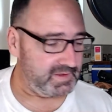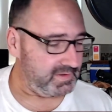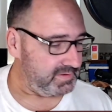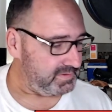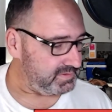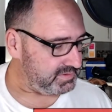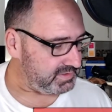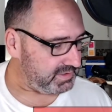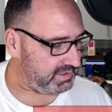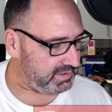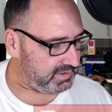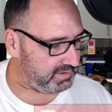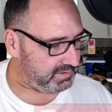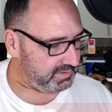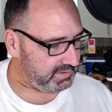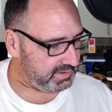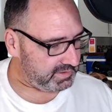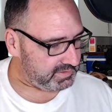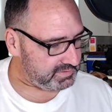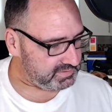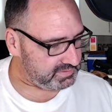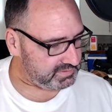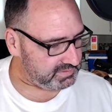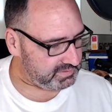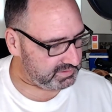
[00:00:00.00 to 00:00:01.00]
so
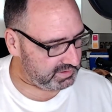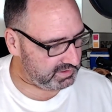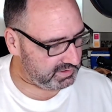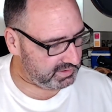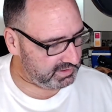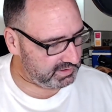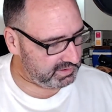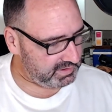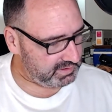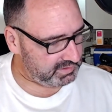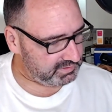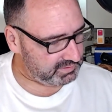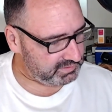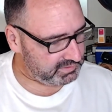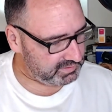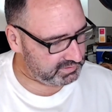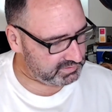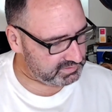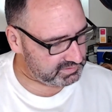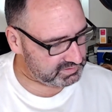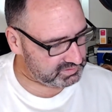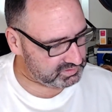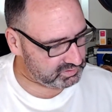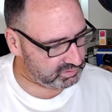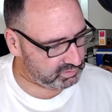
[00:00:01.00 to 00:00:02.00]
it's
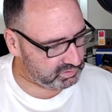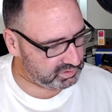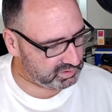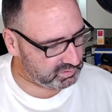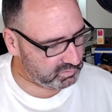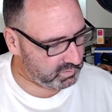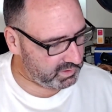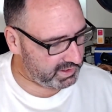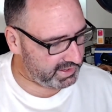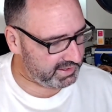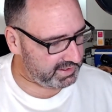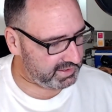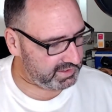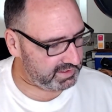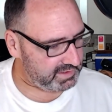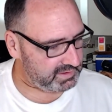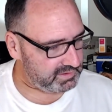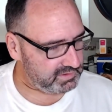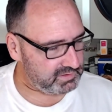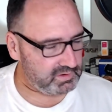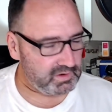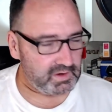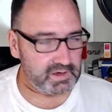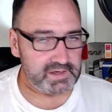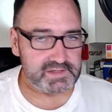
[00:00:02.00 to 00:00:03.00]
stored away
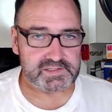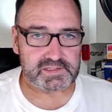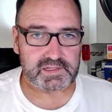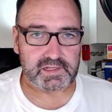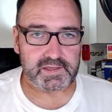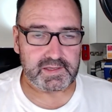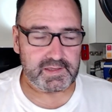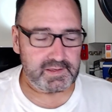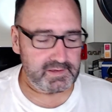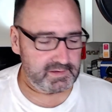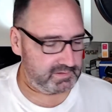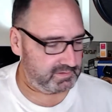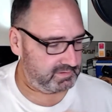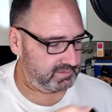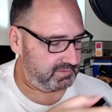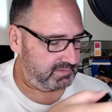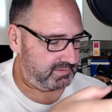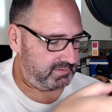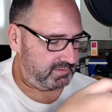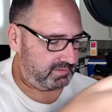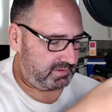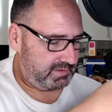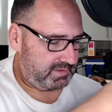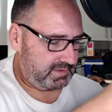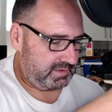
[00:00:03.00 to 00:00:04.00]
nicely.
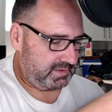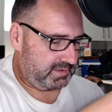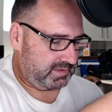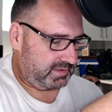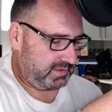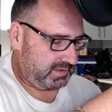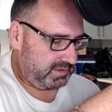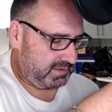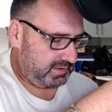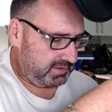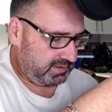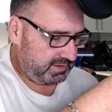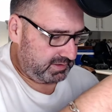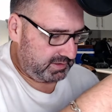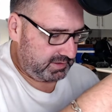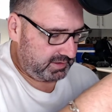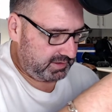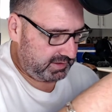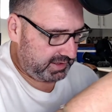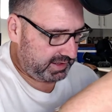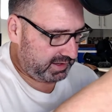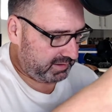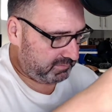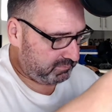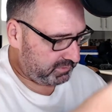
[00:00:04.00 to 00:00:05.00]

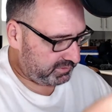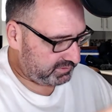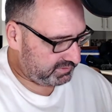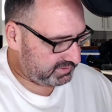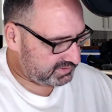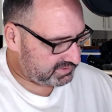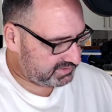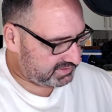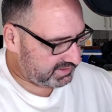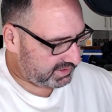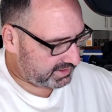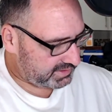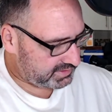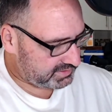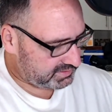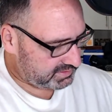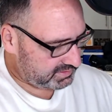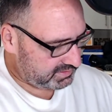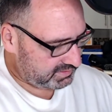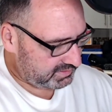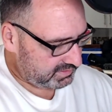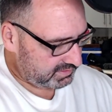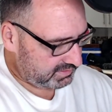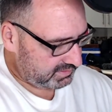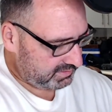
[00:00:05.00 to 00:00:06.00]
And what this
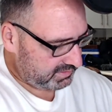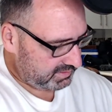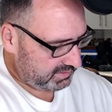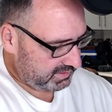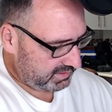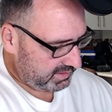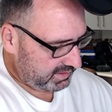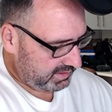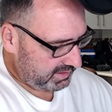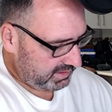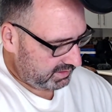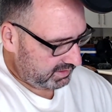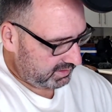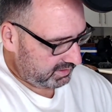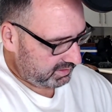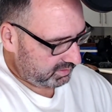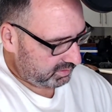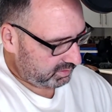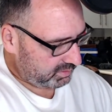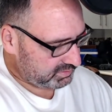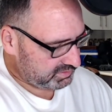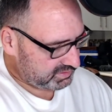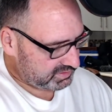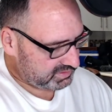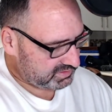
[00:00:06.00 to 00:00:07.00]
does,
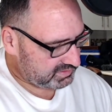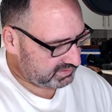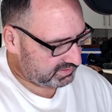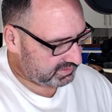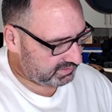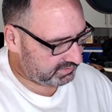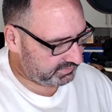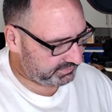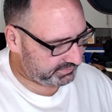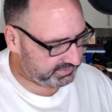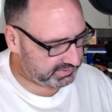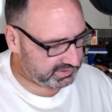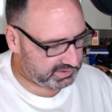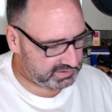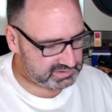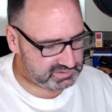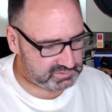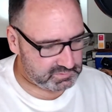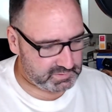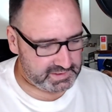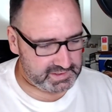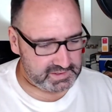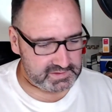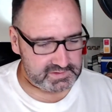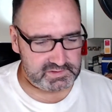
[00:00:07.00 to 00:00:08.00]
all just goes
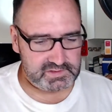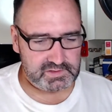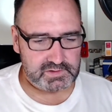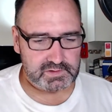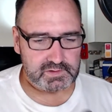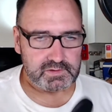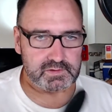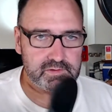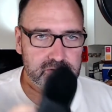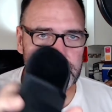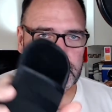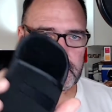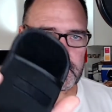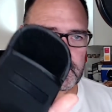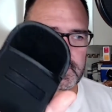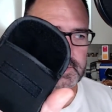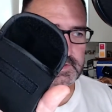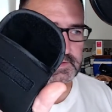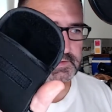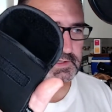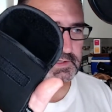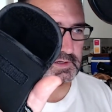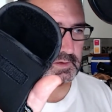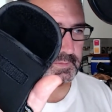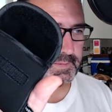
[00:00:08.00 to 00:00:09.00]
away into
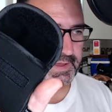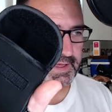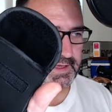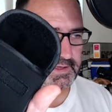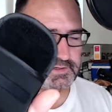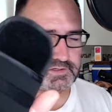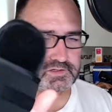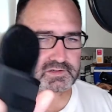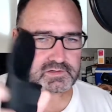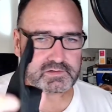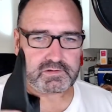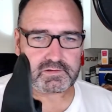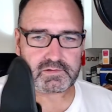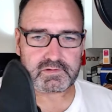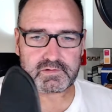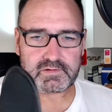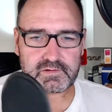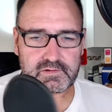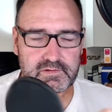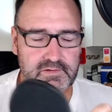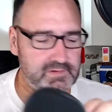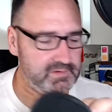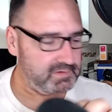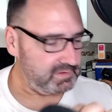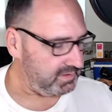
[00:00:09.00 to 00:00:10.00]
this little pouch.
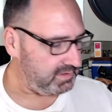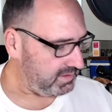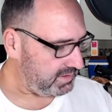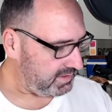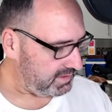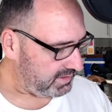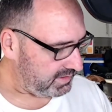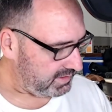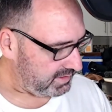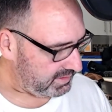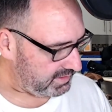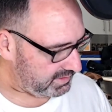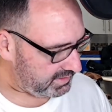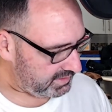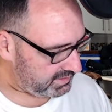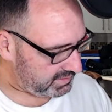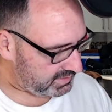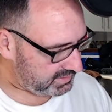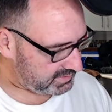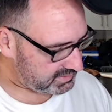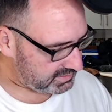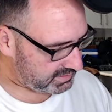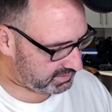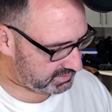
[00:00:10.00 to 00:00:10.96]
So I'll